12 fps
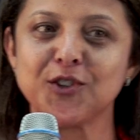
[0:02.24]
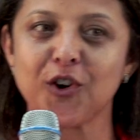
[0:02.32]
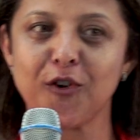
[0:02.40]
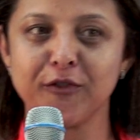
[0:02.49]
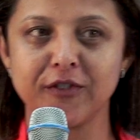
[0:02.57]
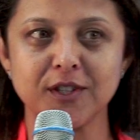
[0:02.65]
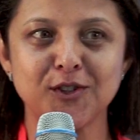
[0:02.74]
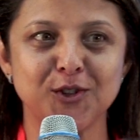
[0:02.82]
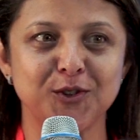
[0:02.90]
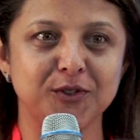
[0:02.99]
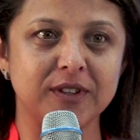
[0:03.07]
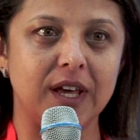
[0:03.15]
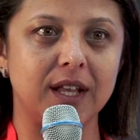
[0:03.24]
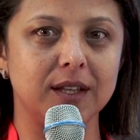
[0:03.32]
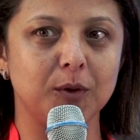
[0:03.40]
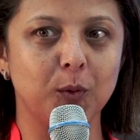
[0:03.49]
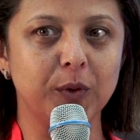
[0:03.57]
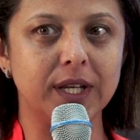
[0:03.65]
to convince you that
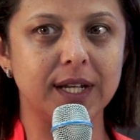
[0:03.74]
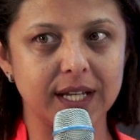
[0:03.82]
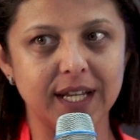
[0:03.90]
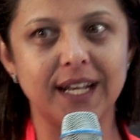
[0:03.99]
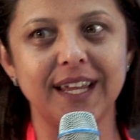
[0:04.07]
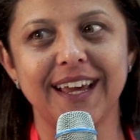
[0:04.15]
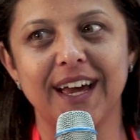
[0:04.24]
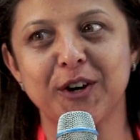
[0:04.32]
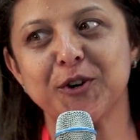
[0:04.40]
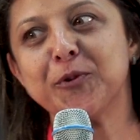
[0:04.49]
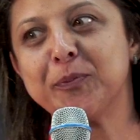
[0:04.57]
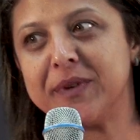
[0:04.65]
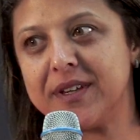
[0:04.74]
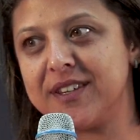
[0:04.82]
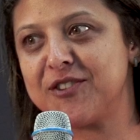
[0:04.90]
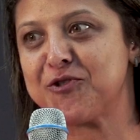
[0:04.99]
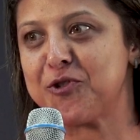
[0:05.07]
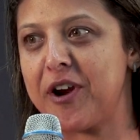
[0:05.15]
we need a Group B
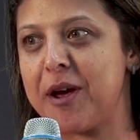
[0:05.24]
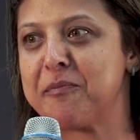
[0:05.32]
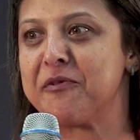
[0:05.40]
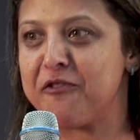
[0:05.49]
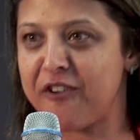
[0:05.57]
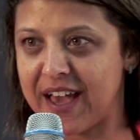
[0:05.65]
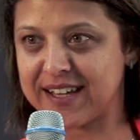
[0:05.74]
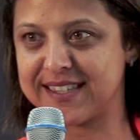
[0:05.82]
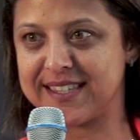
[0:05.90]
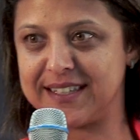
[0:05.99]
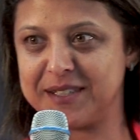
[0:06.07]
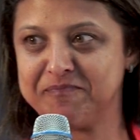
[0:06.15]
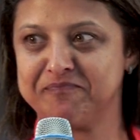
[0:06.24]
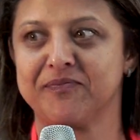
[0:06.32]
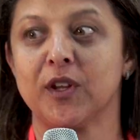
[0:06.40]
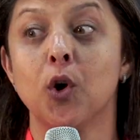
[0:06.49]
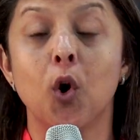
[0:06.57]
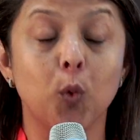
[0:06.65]
strep vaccine,
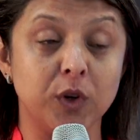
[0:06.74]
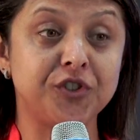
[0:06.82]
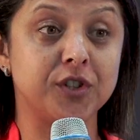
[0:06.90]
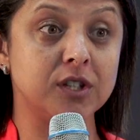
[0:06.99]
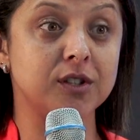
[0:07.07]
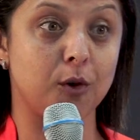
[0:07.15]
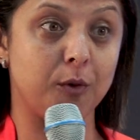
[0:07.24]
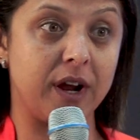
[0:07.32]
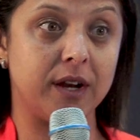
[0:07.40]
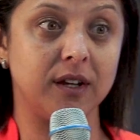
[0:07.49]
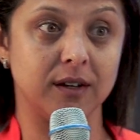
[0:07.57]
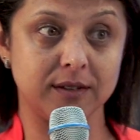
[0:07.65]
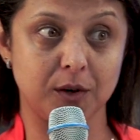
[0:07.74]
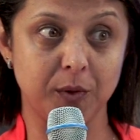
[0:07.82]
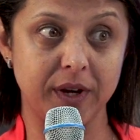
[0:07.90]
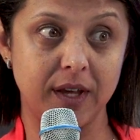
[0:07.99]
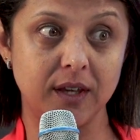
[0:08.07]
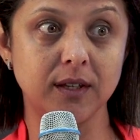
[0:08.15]
which is already
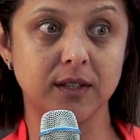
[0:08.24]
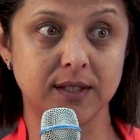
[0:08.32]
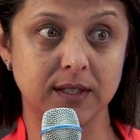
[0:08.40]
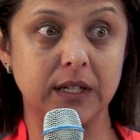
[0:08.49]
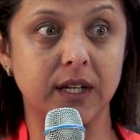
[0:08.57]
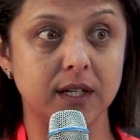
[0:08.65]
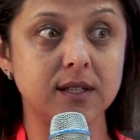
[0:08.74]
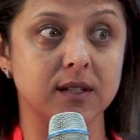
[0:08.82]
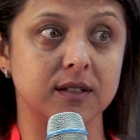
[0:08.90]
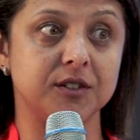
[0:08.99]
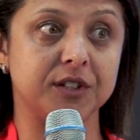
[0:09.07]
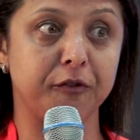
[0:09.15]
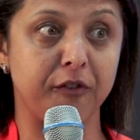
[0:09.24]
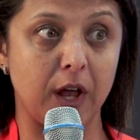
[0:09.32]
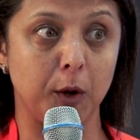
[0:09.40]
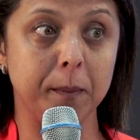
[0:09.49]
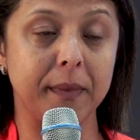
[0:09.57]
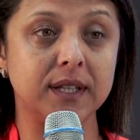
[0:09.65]
underway. It is under
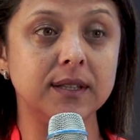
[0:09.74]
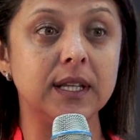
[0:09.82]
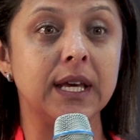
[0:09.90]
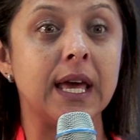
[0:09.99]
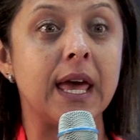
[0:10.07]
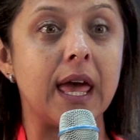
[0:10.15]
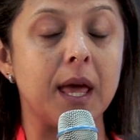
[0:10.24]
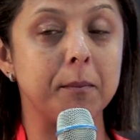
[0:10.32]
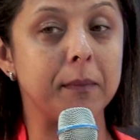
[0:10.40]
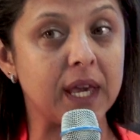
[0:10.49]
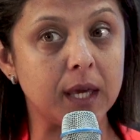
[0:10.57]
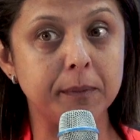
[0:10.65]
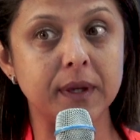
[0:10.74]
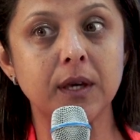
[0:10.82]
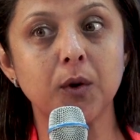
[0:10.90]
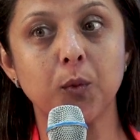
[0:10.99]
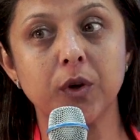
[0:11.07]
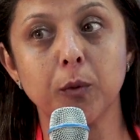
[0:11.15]
development and maybe
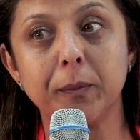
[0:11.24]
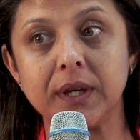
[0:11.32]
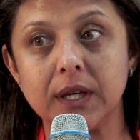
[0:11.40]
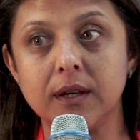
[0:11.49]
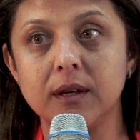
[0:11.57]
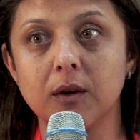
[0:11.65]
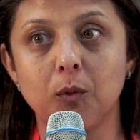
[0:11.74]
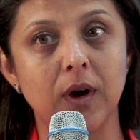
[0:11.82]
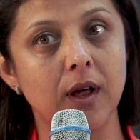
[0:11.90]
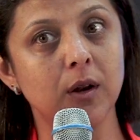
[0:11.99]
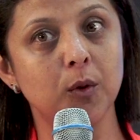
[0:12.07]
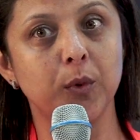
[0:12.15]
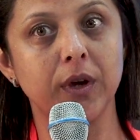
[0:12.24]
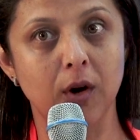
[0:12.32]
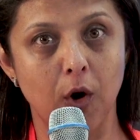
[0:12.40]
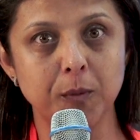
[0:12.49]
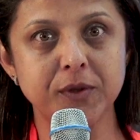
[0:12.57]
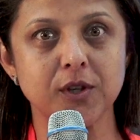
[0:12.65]
will be, well, we
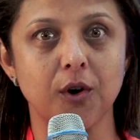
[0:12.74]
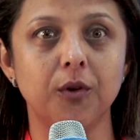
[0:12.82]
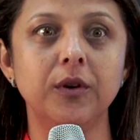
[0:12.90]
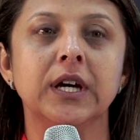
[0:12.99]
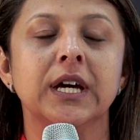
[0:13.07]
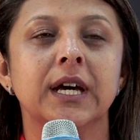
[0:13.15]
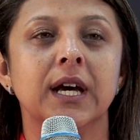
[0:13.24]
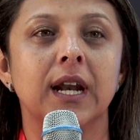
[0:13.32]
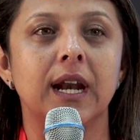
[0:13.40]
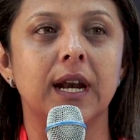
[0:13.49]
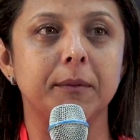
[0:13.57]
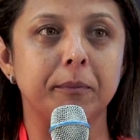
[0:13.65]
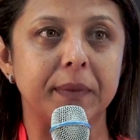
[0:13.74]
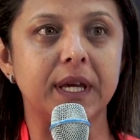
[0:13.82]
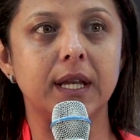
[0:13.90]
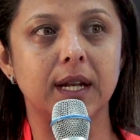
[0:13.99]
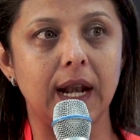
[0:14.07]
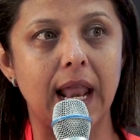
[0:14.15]
hope so,
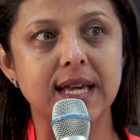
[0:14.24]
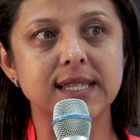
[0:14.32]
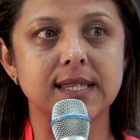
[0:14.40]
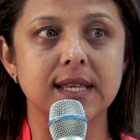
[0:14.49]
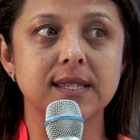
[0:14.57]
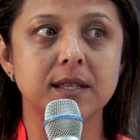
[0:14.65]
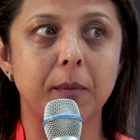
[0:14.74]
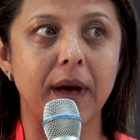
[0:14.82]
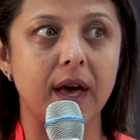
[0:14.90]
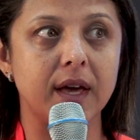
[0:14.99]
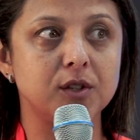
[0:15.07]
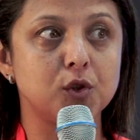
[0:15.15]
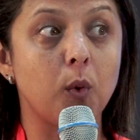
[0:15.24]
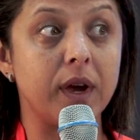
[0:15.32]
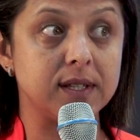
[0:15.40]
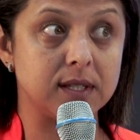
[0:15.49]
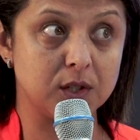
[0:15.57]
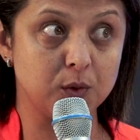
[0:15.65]
be licensed by
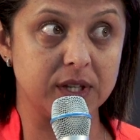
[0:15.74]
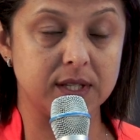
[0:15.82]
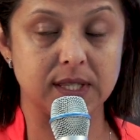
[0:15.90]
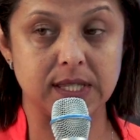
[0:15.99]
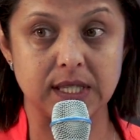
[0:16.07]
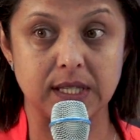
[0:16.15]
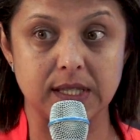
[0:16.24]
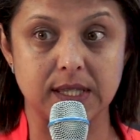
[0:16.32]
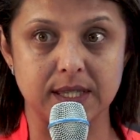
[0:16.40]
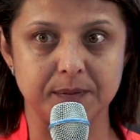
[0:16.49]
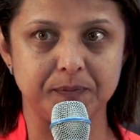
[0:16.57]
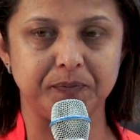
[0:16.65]
2026.